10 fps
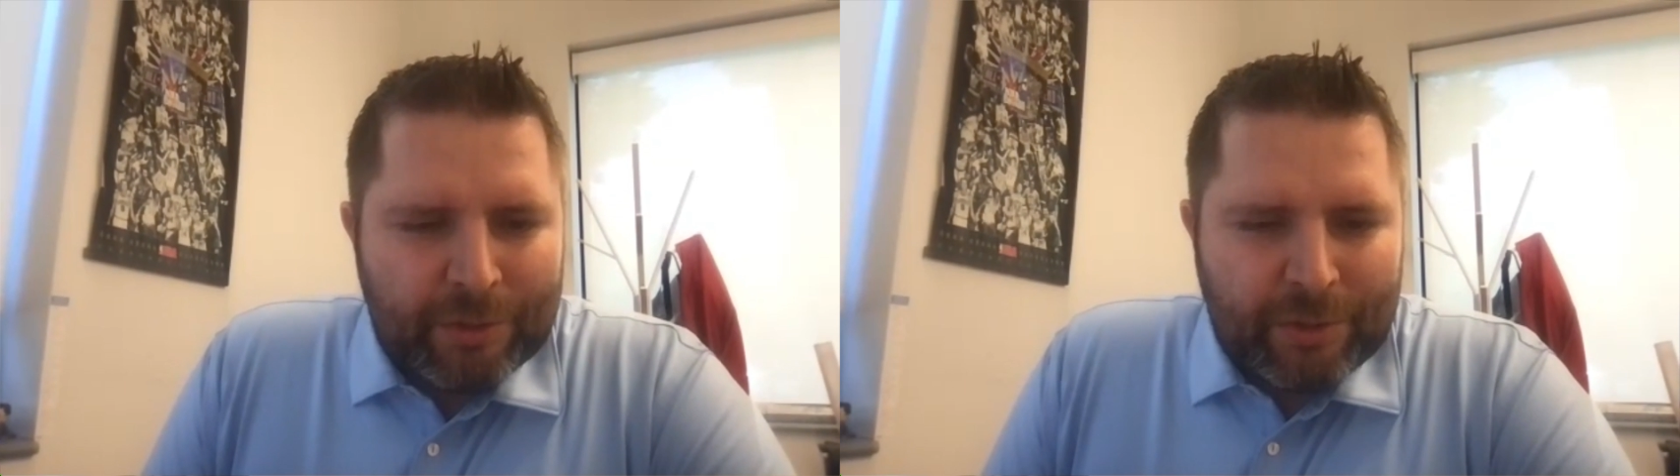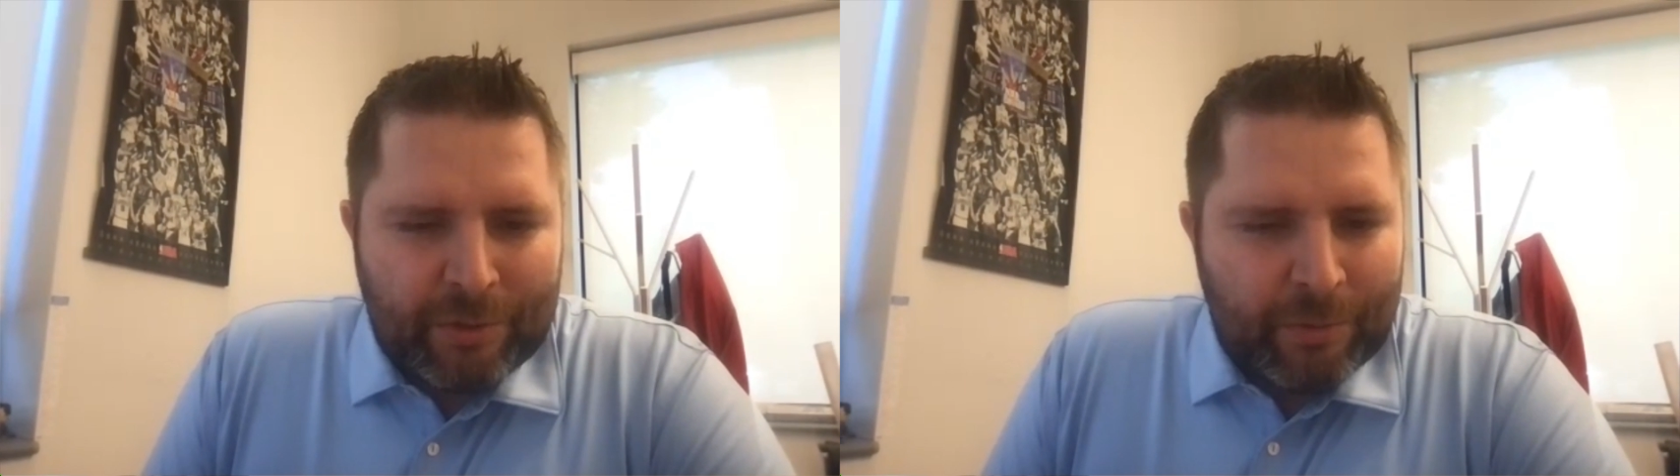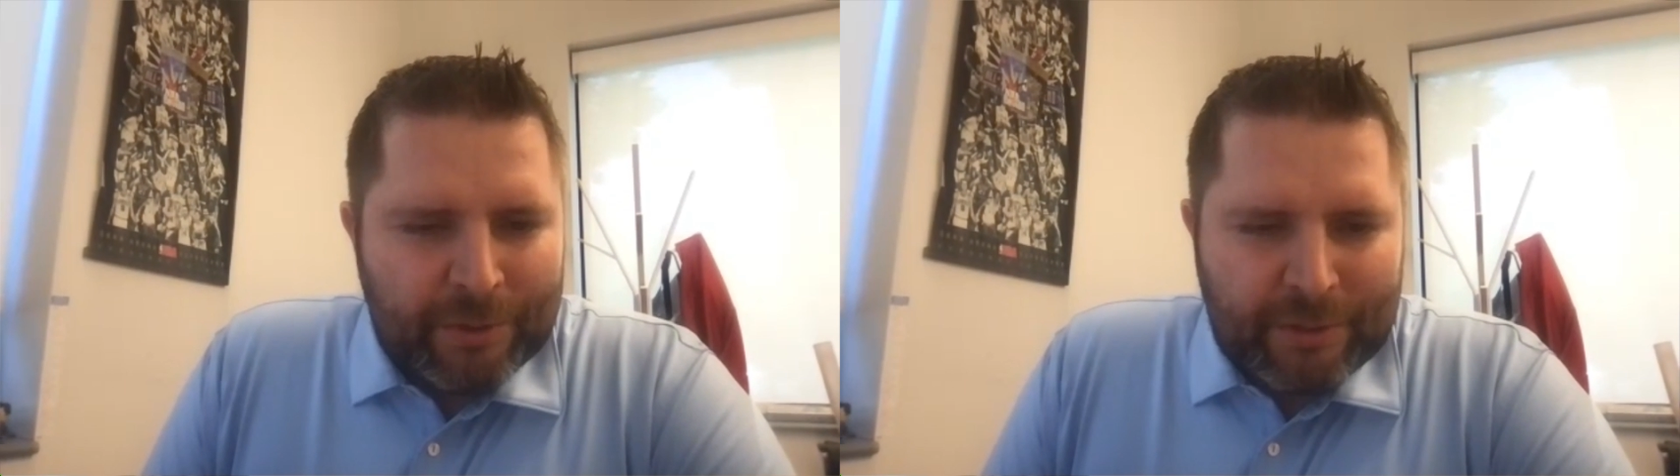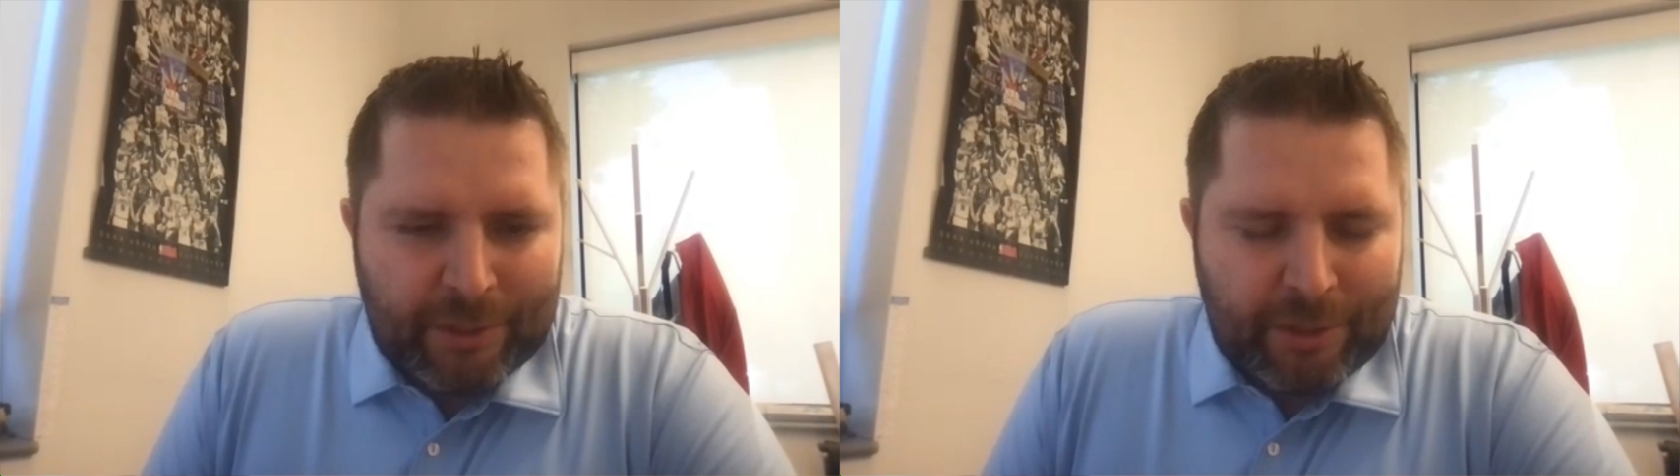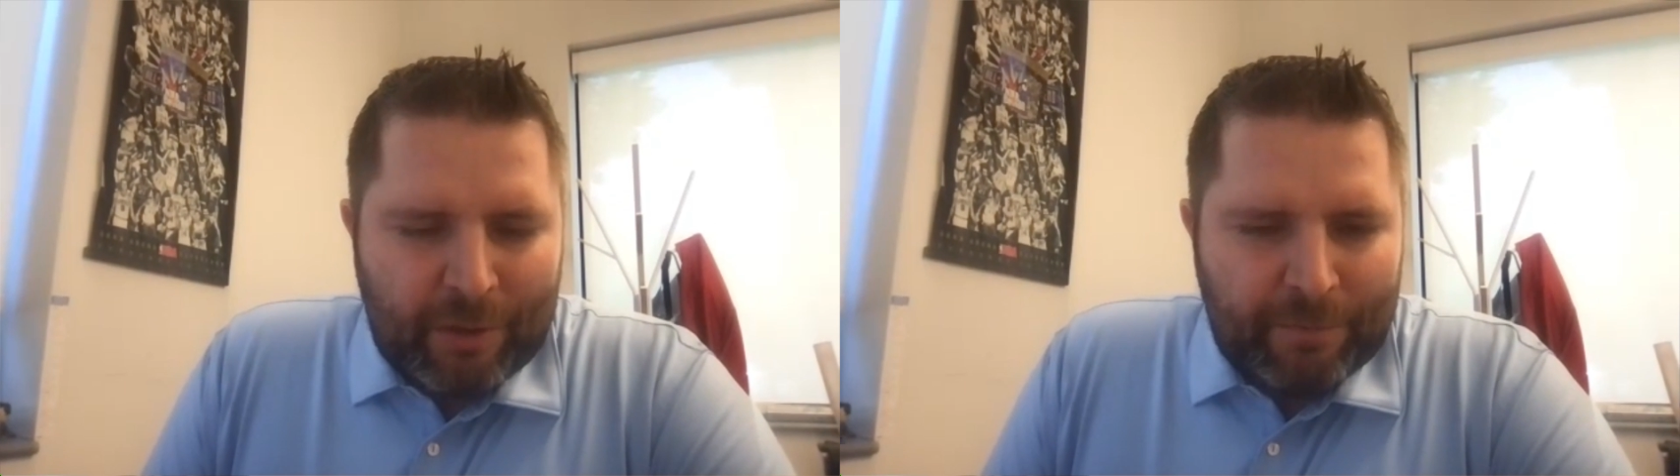are the ones I should
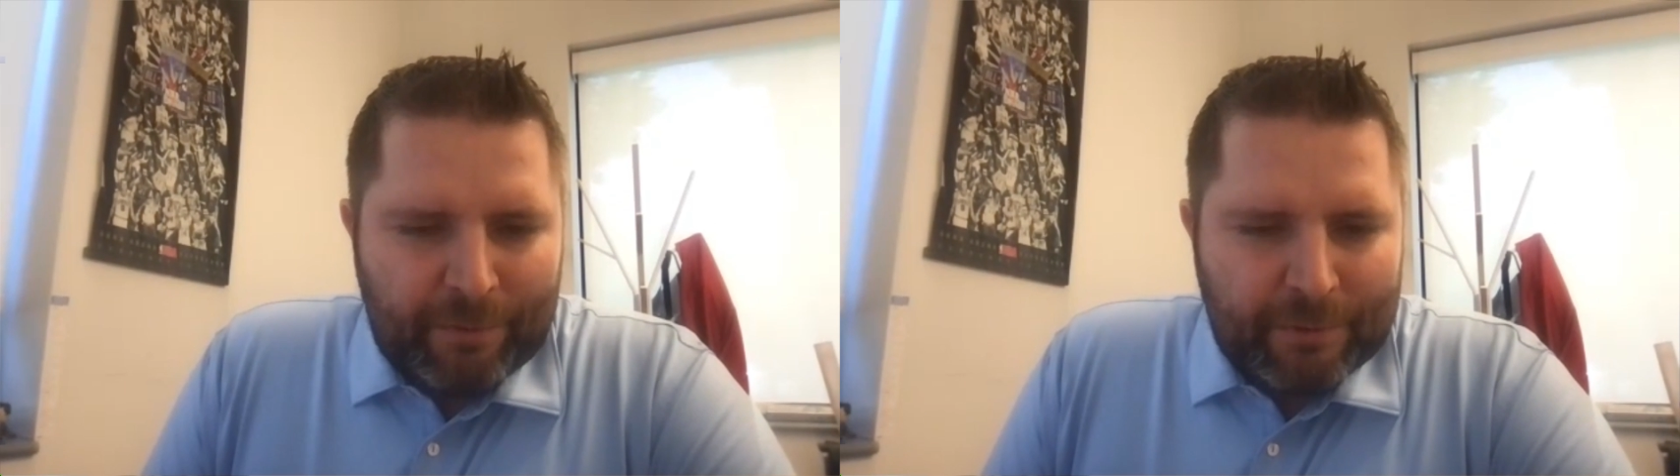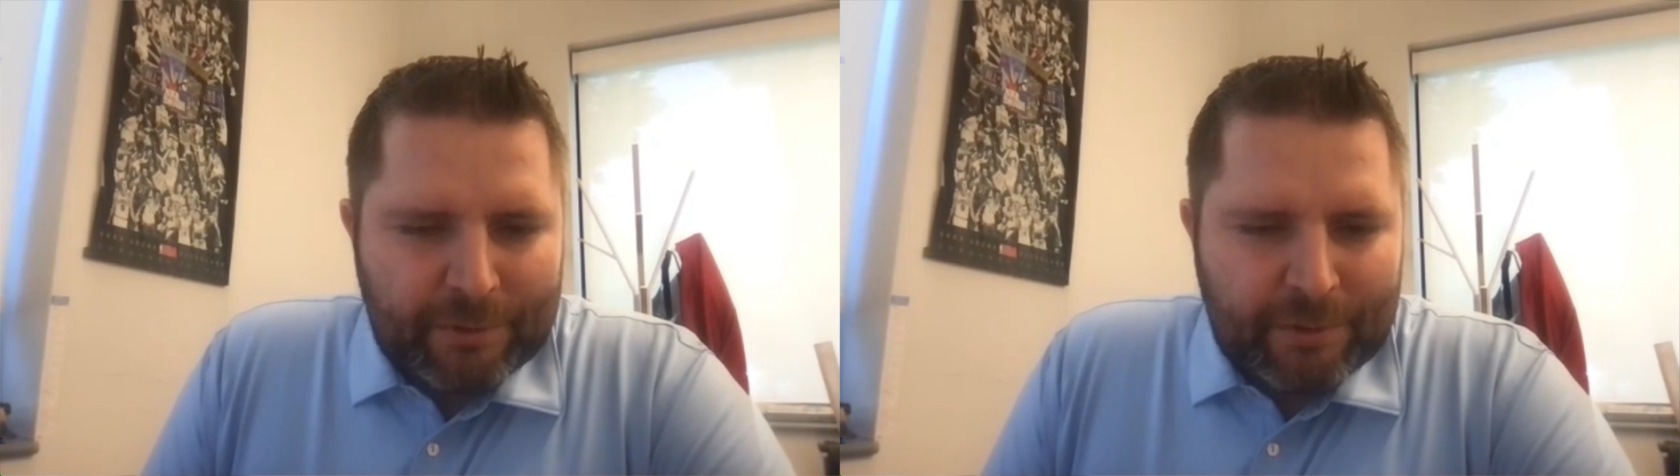call first,